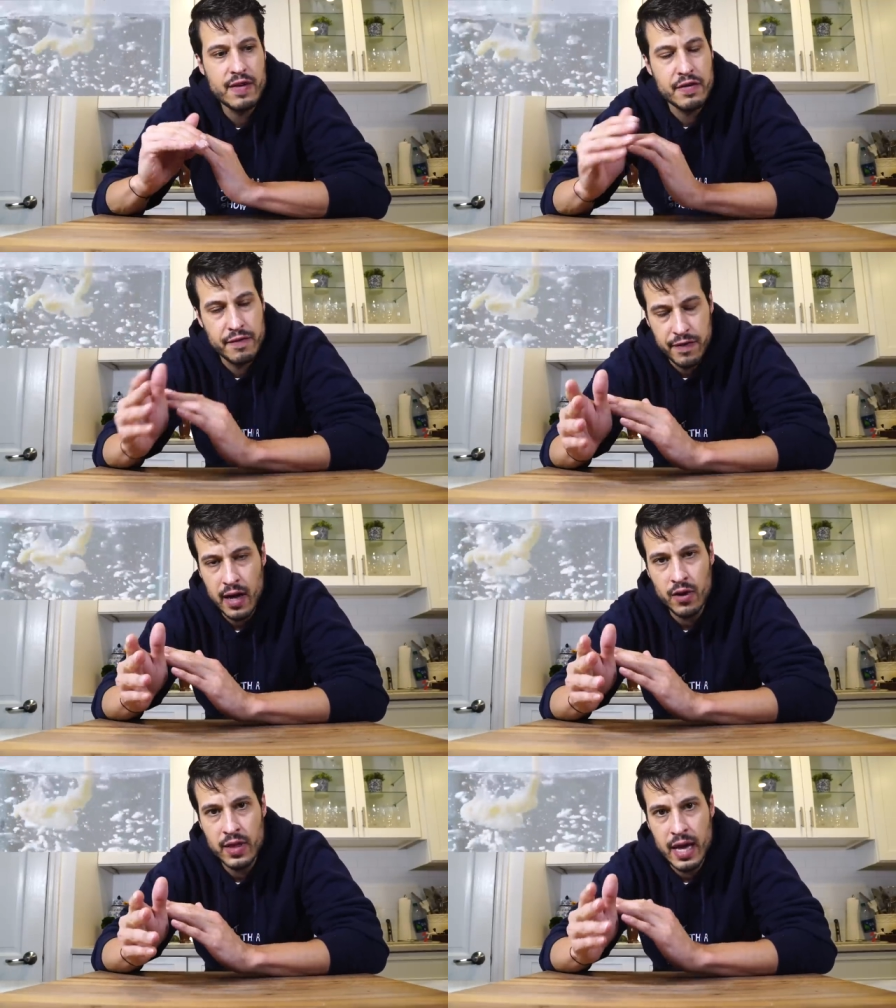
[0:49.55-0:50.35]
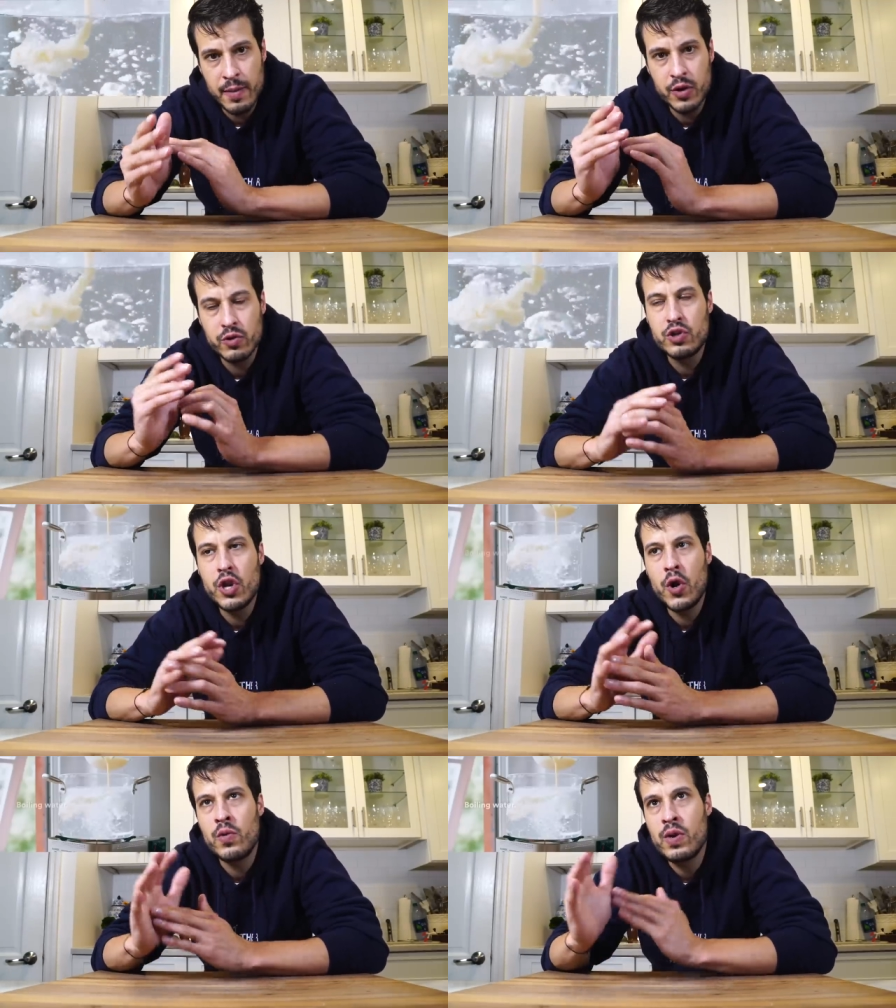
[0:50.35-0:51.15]
if you follow them, you'll
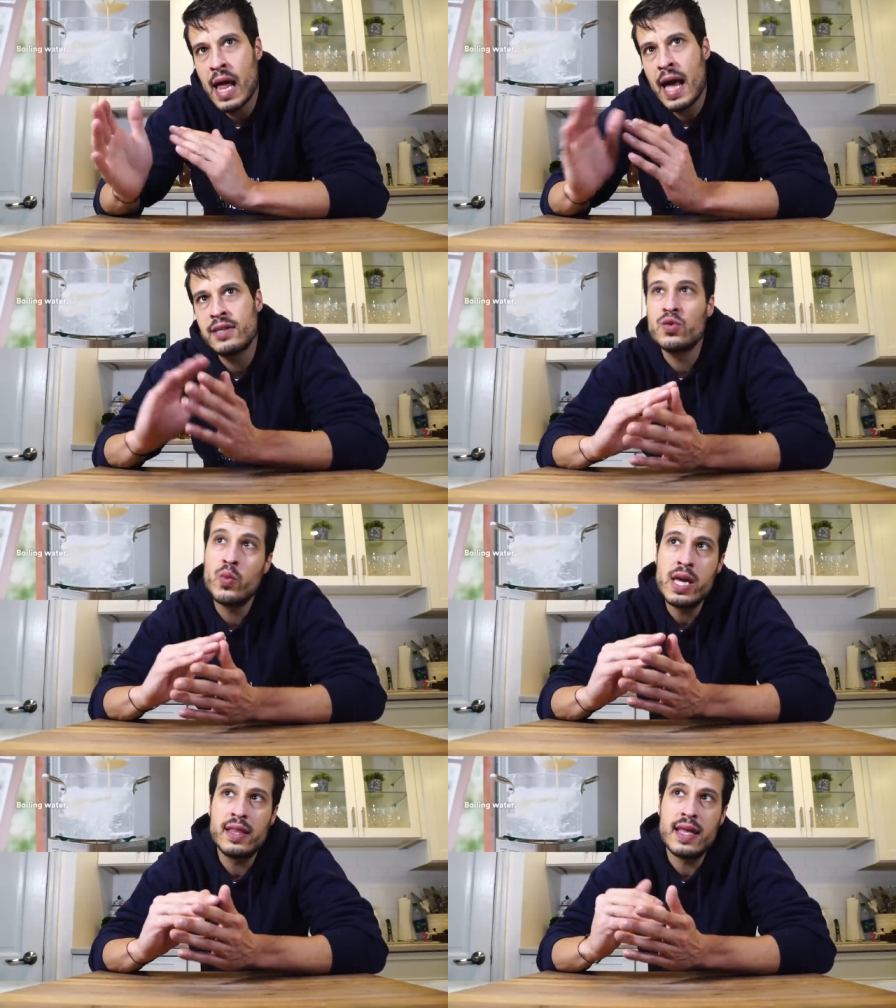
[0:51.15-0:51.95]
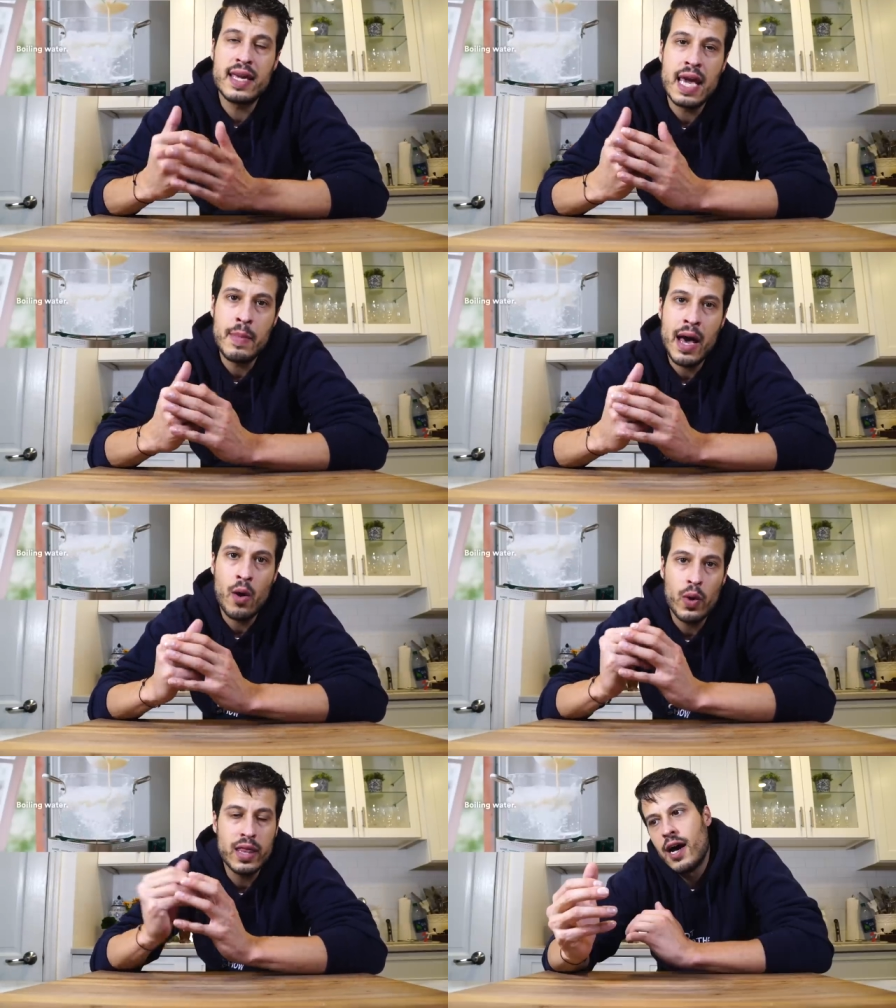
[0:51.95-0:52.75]
know last week they came
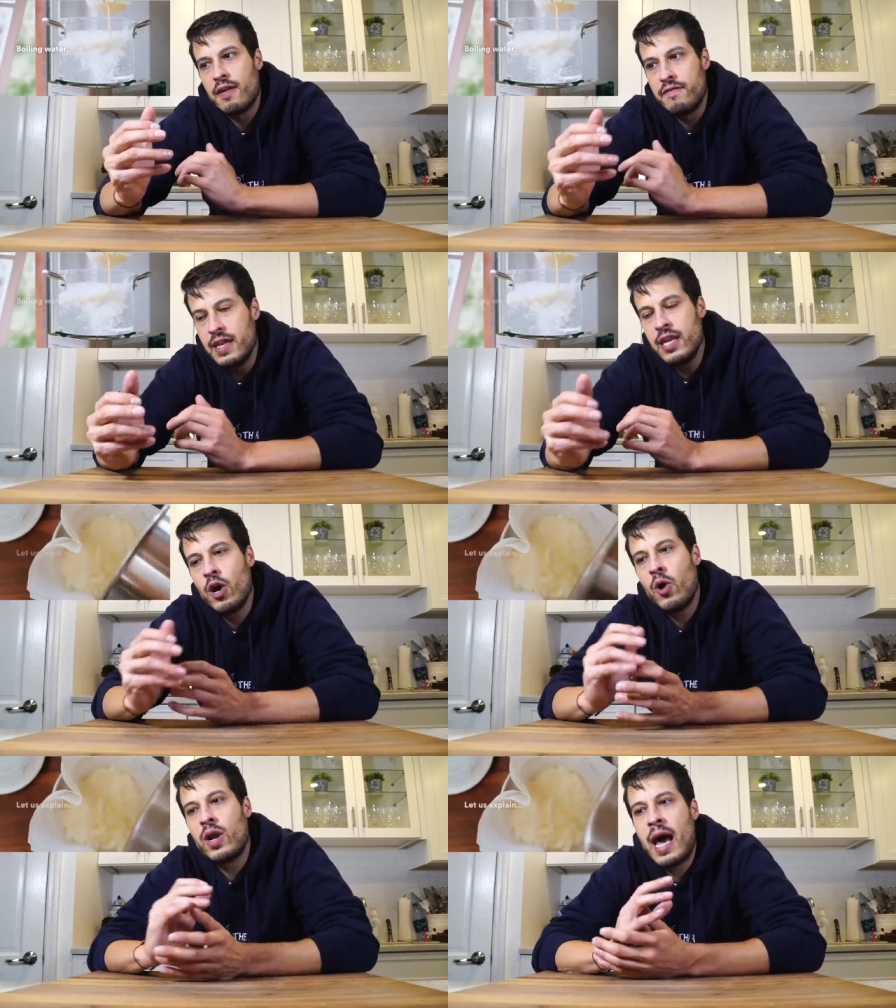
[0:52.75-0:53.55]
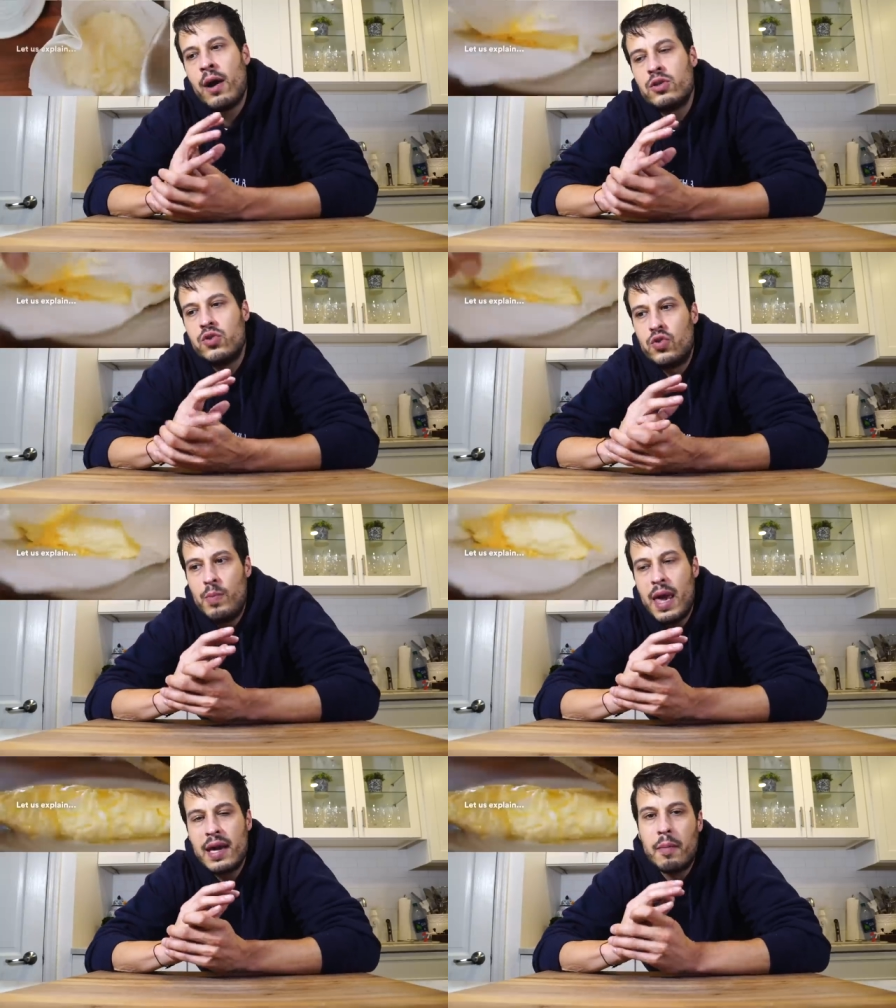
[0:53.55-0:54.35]
out with a video on how to
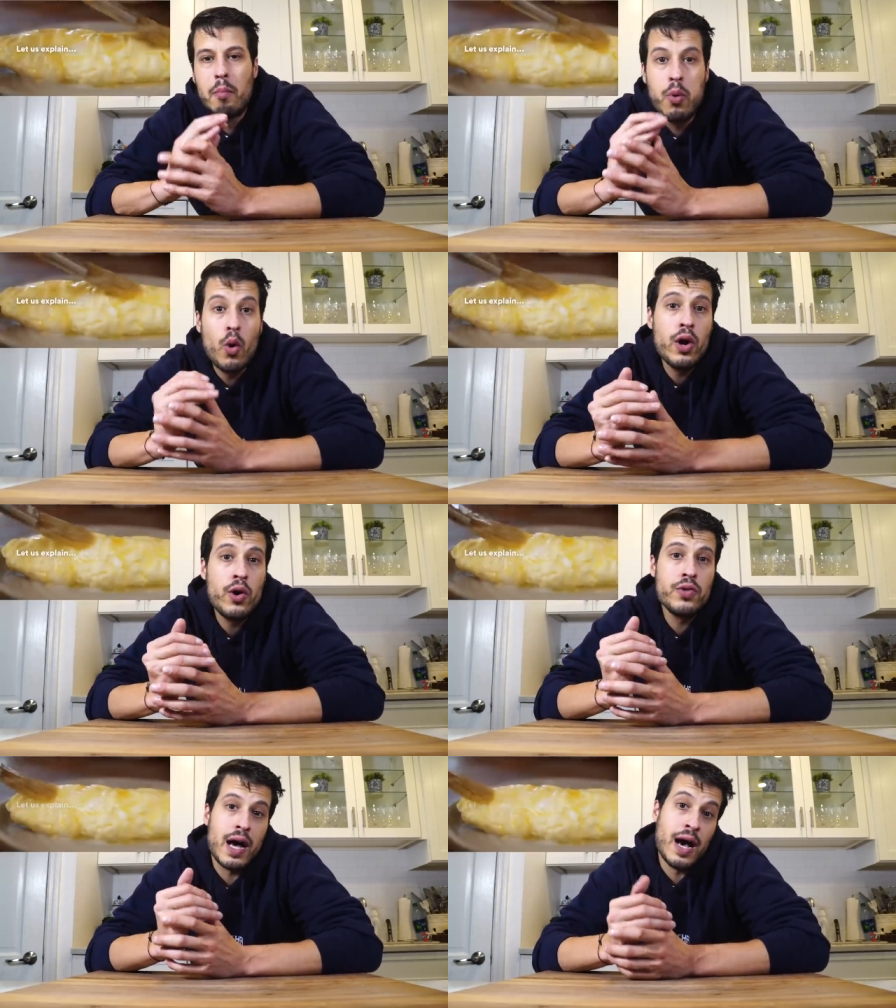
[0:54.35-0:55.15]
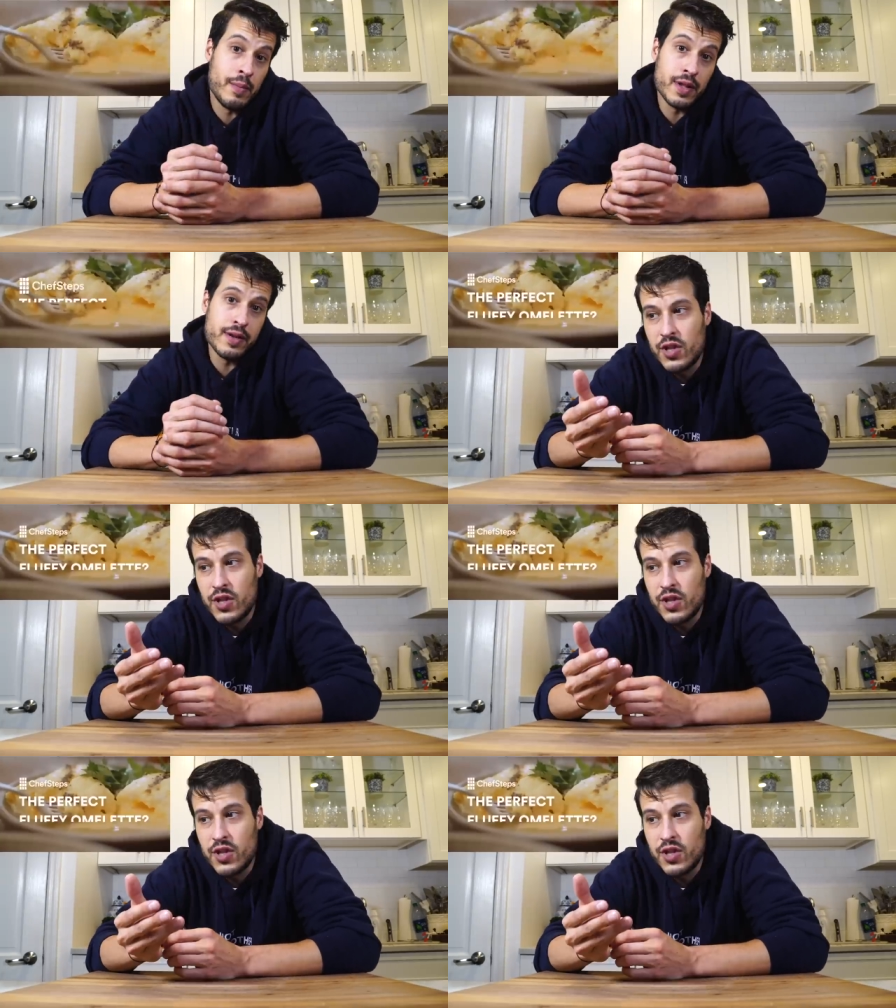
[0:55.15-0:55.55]
make a boiled omelet.